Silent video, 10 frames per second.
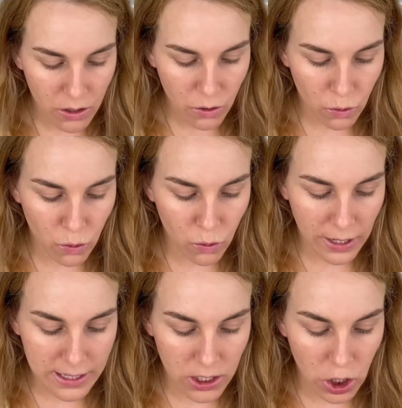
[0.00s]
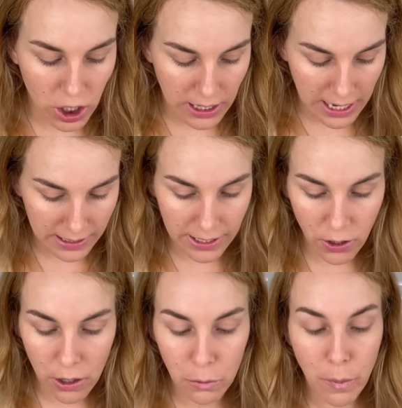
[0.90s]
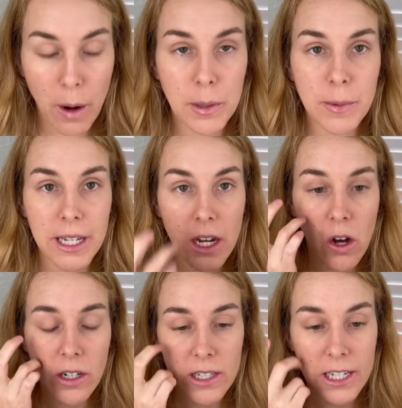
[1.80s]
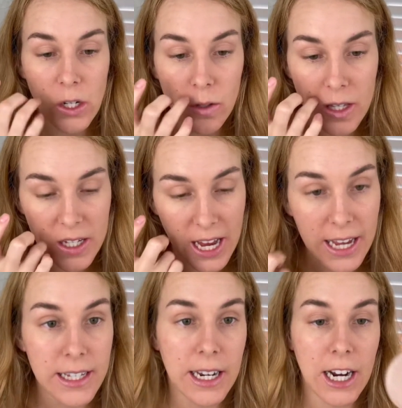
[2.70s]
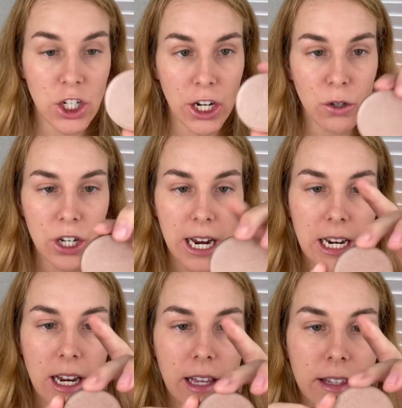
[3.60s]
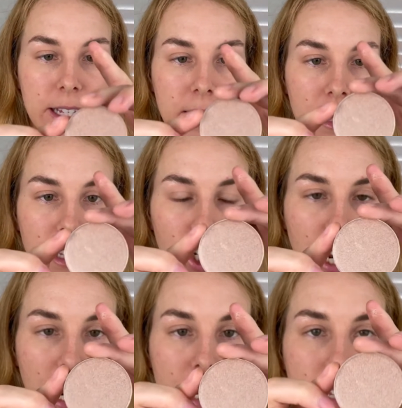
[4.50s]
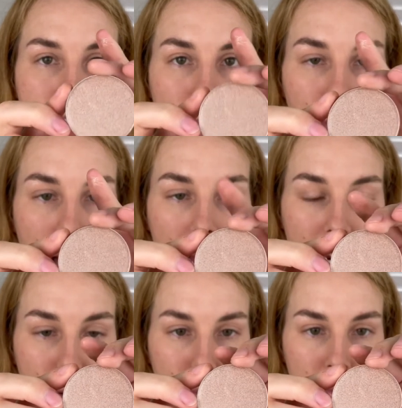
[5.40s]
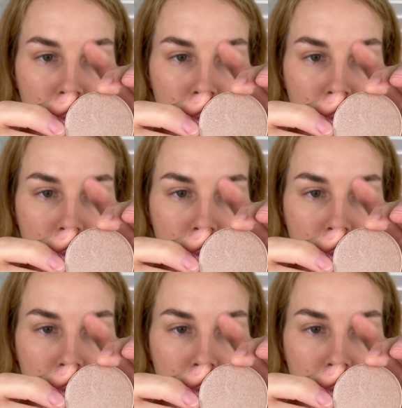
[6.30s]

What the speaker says: Ooh, that's a dark highlighter. I would probably honestly use this as an eyeshadow shade, and this is in the shade Sublime.